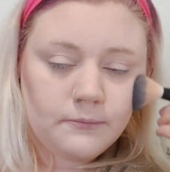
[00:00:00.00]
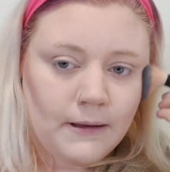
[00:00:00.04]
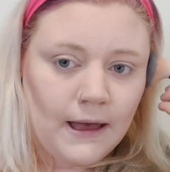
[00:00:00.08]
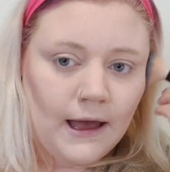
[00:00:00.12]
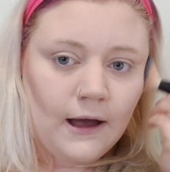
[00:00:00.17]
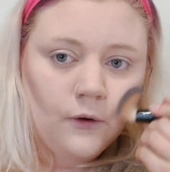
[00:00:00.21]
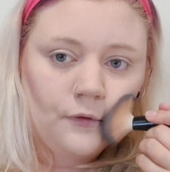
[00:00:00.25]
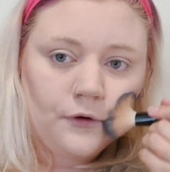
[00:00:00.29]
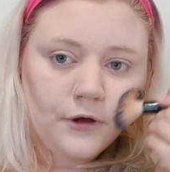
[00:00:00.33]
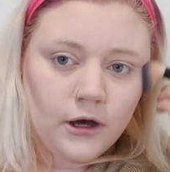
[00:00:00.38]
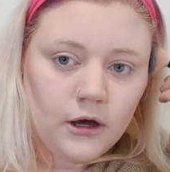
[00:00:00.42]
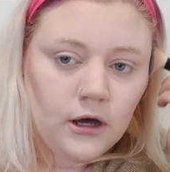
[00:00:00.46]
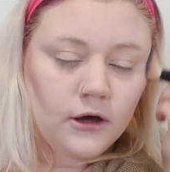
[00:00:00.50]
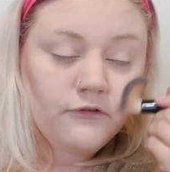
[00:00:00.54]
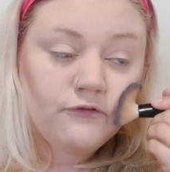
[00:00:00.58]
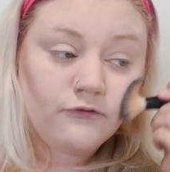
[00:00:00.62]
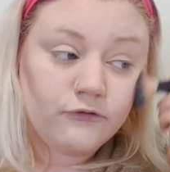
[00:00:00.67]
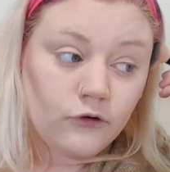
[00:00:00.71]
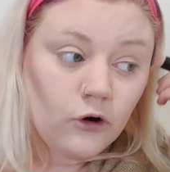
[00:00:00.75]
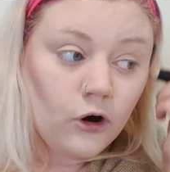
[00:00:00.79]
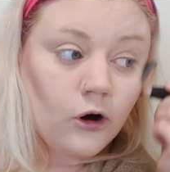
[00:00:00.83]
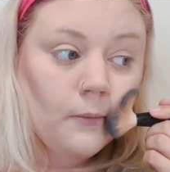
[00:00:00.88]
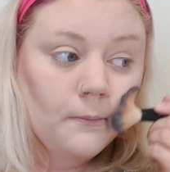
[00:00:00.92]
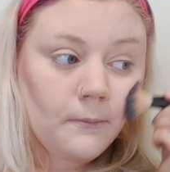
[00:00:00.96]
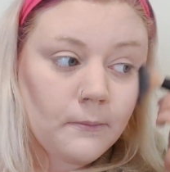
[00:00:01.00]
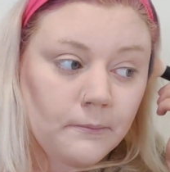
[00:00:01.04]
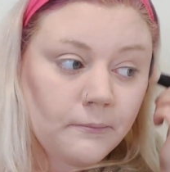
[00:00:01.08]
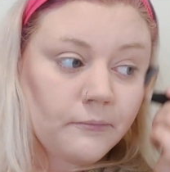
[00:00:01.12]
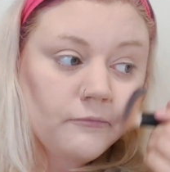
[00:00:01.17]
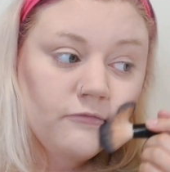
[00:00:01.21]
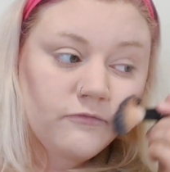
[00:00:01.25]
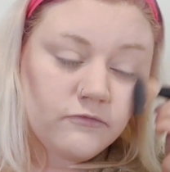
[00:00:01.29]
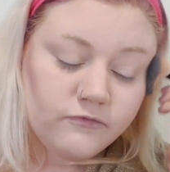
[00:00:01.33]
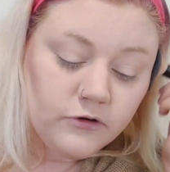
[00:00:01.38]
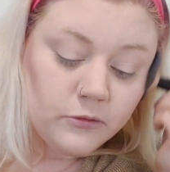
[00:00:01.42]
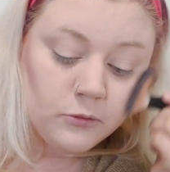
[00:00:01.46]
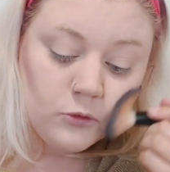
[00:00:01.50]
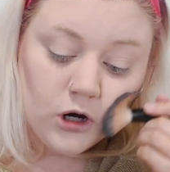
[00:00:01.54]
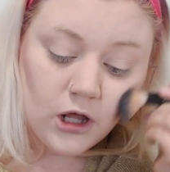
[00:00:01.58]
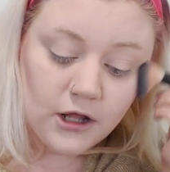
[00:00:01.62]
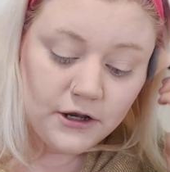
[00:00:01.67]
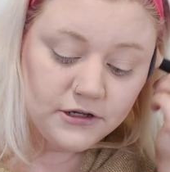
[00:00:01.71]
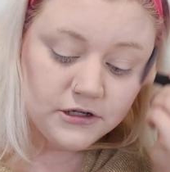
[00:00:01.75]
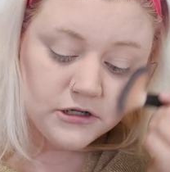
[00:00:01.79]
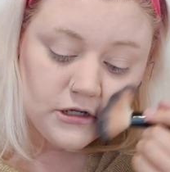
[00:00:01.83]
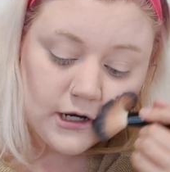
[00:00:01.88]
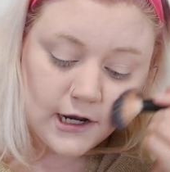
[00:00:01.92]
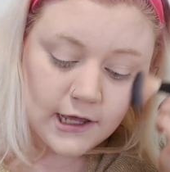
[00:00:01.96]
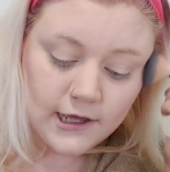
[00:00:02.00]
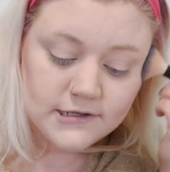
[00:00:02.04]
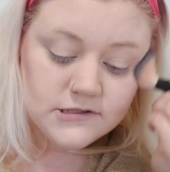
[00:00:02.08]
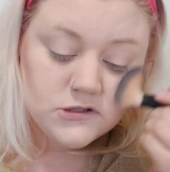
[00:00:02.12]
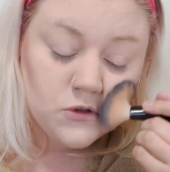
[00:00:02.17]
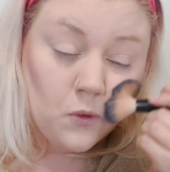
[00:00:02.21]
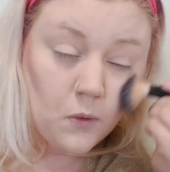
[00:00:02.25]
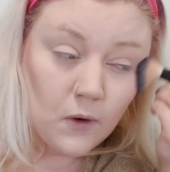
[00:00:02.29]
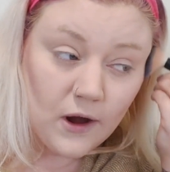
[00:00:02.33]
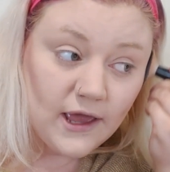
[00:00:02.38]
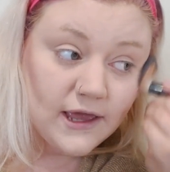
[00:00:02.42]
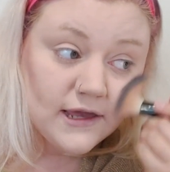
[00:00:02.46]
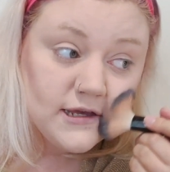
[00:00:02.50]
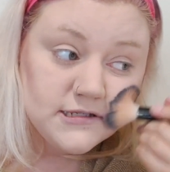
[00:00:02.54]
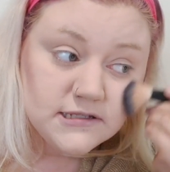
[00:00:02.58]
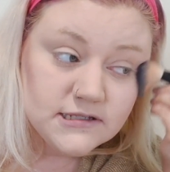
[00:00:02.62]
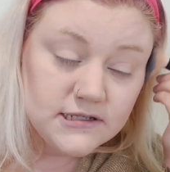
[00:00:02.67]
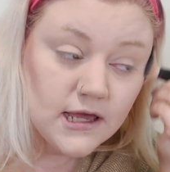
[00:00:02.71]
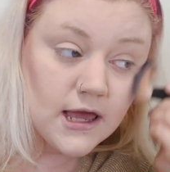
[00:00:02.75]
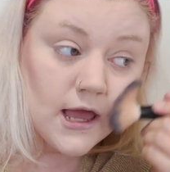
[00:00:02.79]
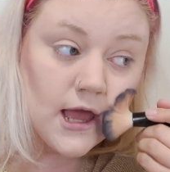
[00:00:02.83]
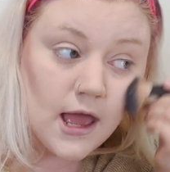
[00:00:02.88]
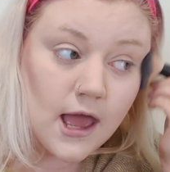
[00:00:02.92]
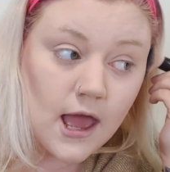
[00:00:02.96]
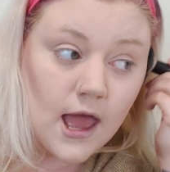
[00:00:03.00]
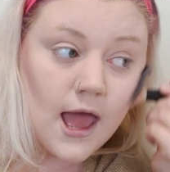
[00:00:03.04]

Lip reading: powder from Rimmel London, as always,